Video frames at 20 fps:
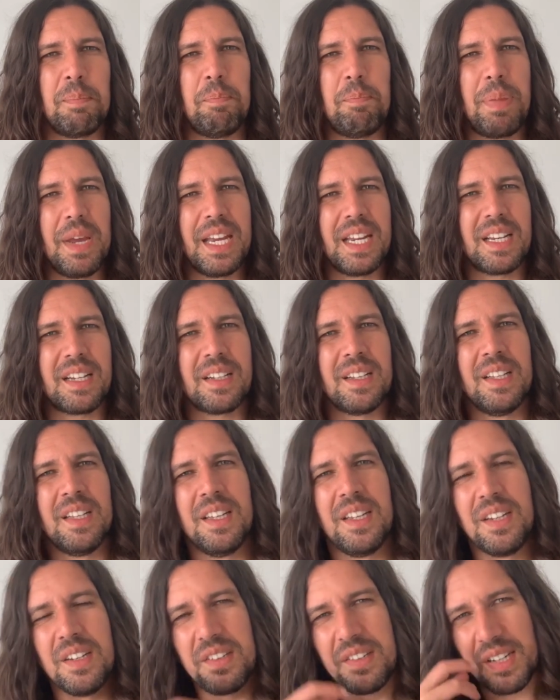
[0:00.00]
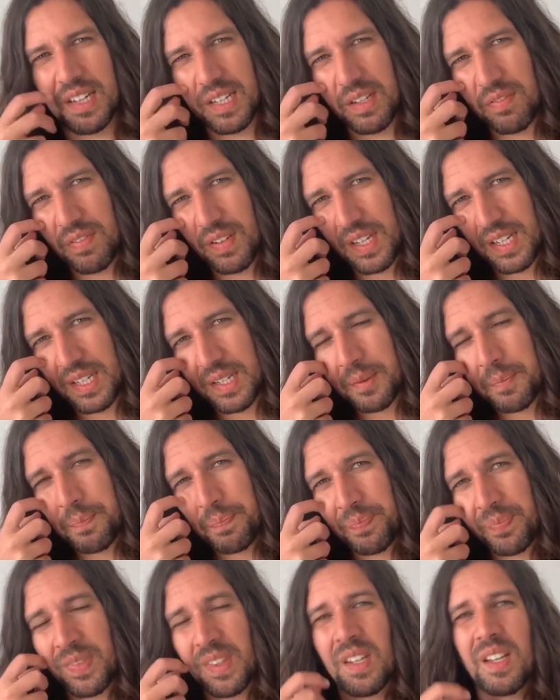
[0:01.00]
big TV
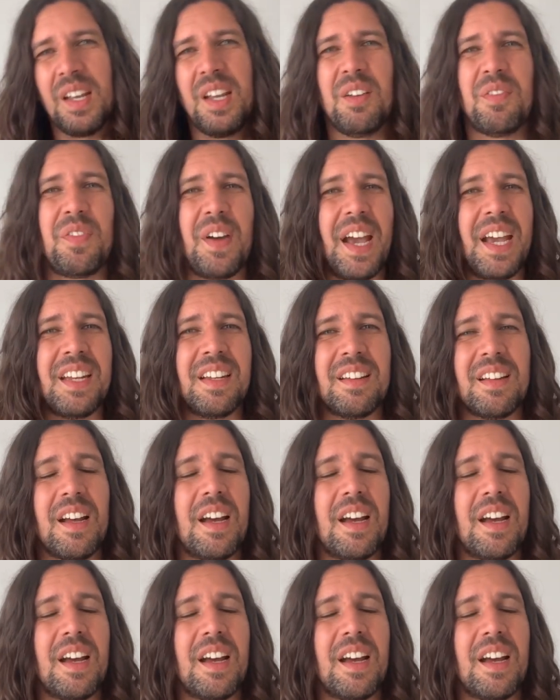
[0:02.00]
event.